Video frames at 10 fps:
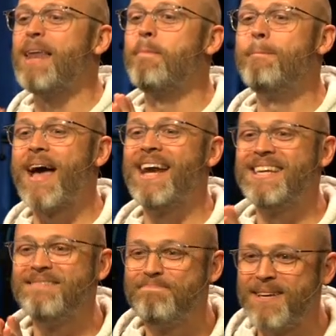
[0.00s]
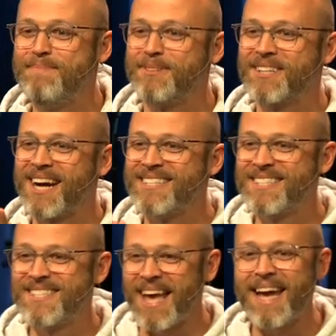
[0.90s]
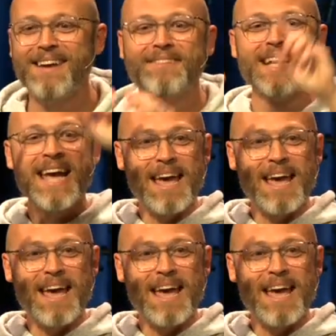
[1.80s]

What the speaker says: and many people got saved